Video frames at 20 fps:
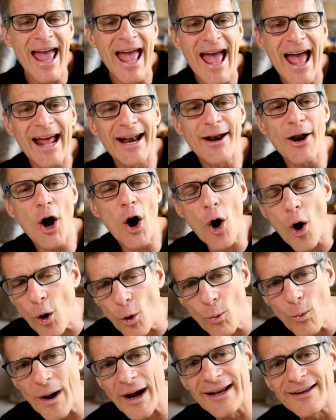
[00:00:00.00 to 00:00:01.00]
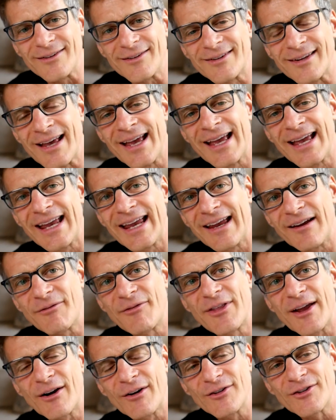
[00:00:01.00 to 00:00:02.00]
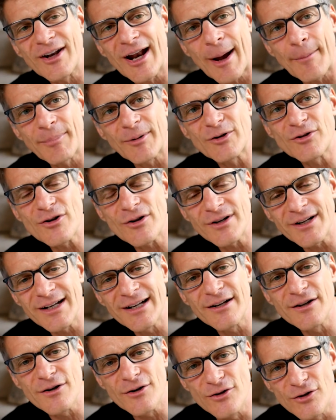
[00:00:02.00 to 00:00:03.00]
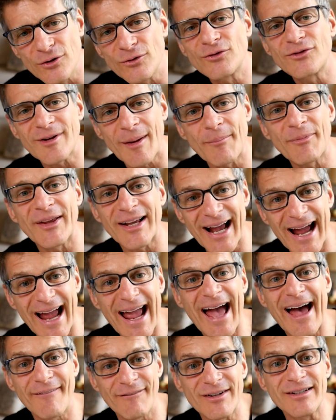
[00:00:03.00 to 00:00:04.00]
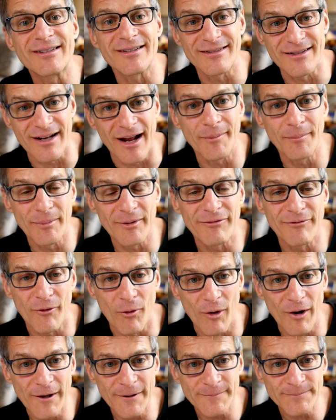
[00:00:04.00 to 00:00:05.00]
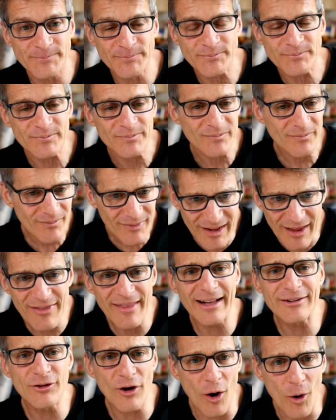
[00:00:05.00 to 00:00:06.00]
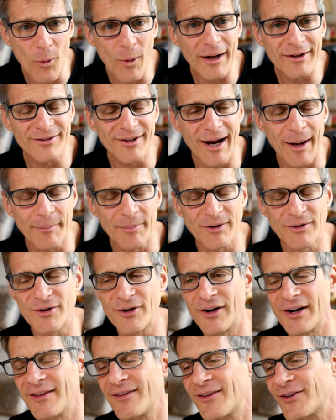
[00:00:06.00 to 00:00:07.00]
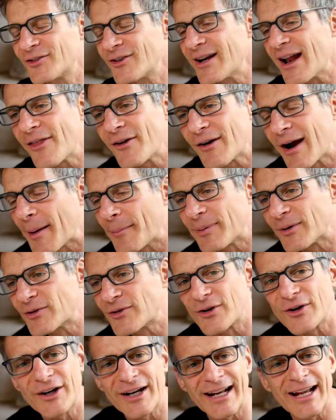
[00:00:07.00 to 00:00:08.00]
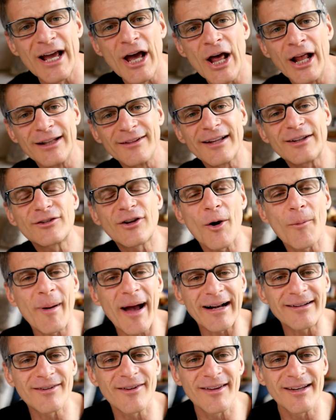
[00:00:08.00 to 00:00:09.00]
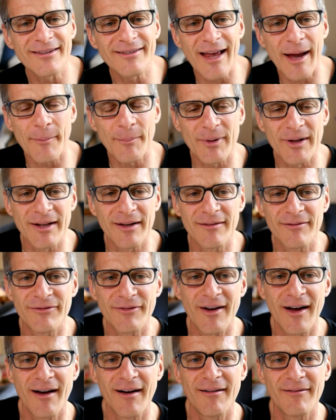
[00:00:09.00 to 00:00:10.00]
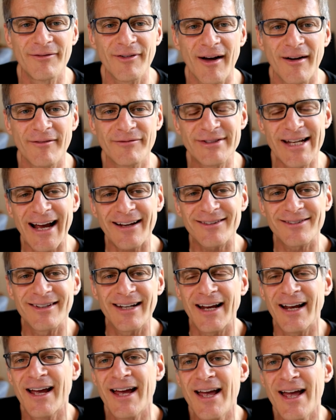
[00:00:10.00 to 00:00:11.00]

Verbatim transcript: And always, if there's an opportunity to do something I haven't done before, that's always an opportunity. There's another opportunity. Let's go back to the example of, of, of texting.